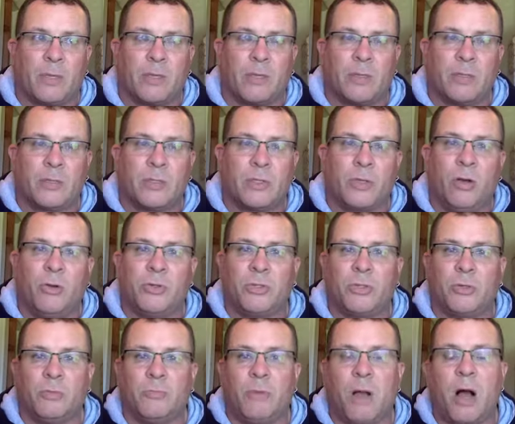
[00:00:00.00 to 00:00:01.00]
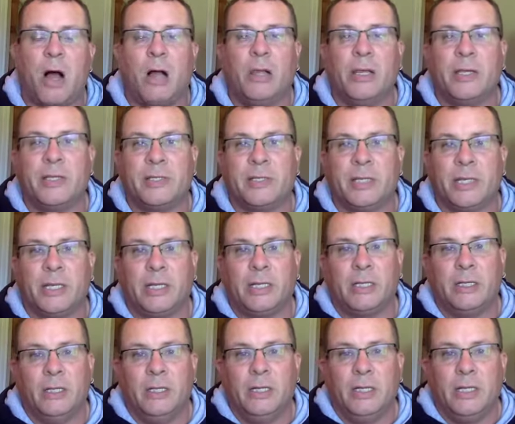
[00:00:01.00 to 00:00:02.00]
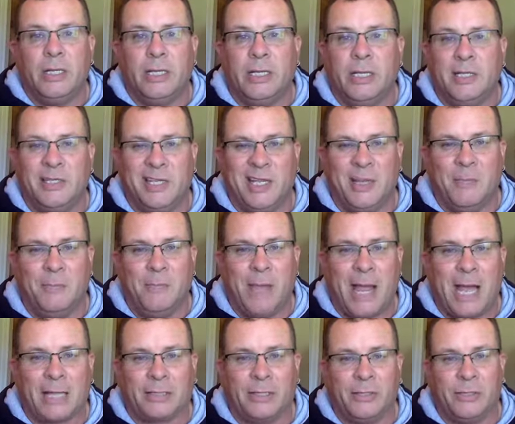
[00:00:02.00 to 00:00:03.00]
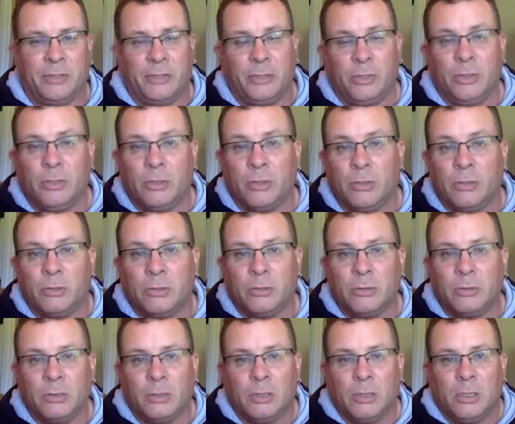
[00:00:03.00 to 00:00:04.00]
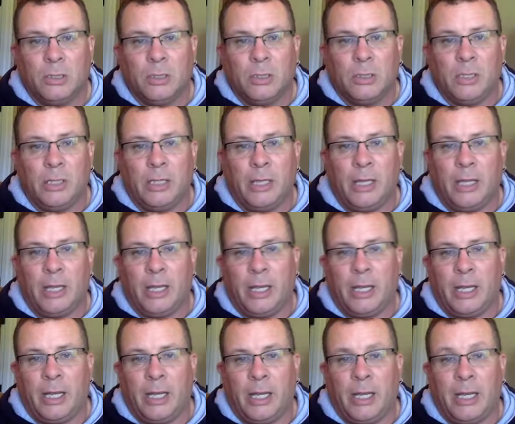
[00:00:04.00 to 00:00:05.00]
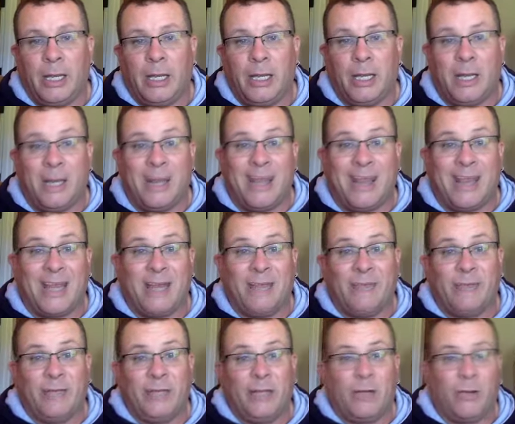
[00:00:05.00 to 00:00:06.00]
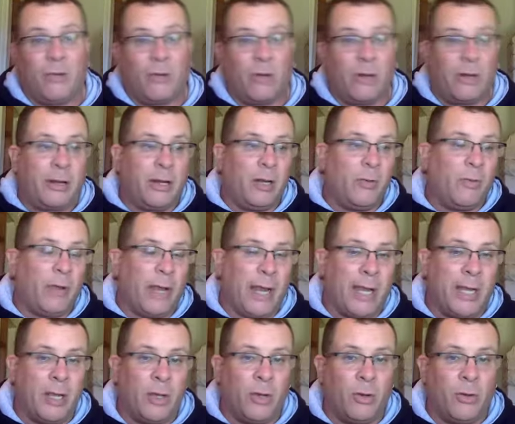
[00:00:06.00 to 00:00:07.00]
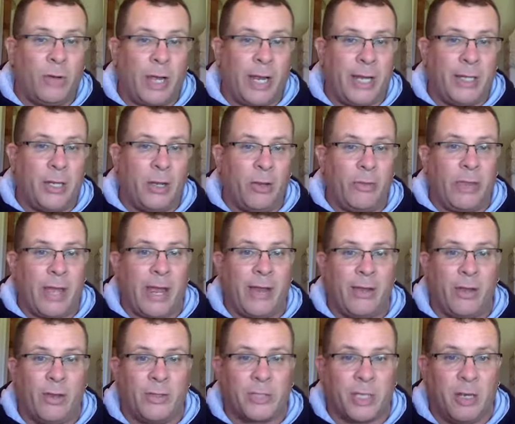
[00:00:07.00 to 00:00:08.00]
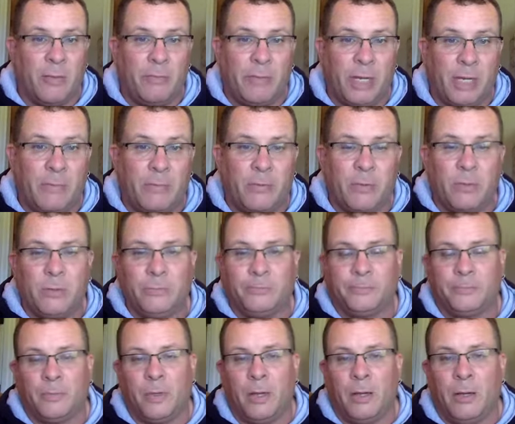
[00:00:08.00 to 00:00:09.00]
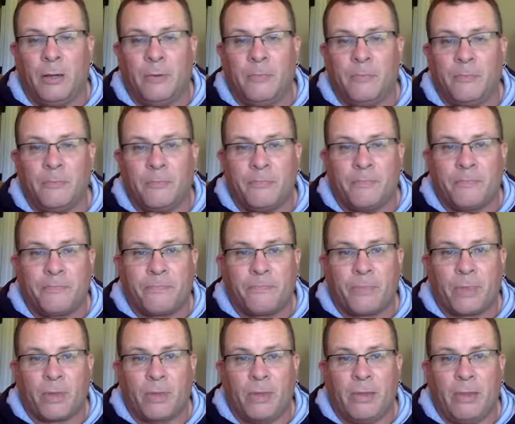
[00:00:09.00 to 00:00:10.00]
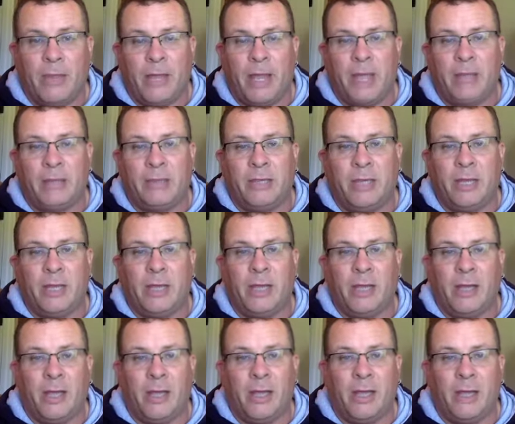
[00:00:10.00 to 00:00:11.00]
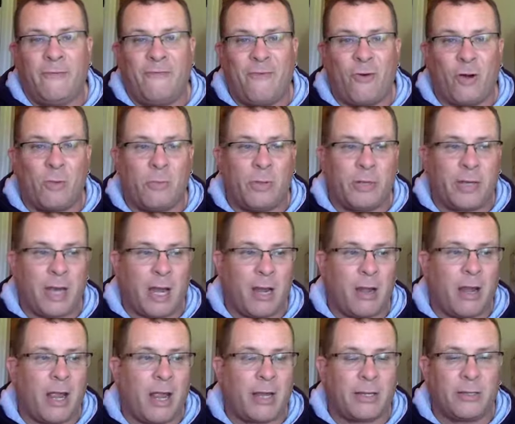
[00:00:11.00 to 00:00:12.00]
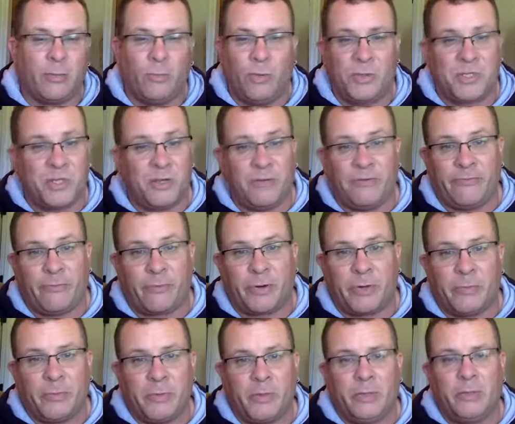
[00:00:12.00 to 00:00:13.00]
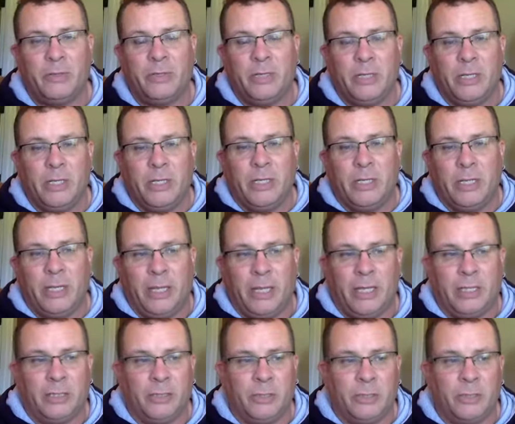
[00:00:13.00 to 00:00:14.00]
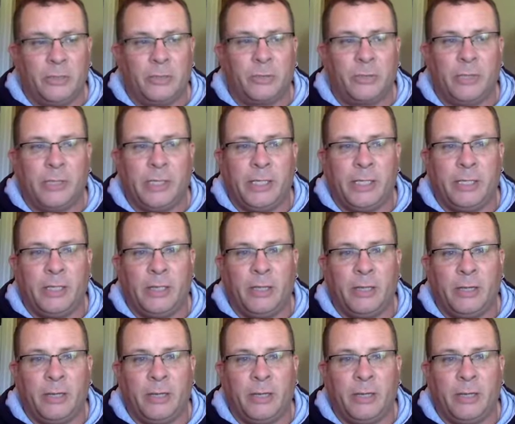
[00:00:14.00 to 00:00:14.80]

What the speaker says: social policy has impacted you, and negatively or in a good way. I know some people that the Affordable Care Act wasn't affordable. It literally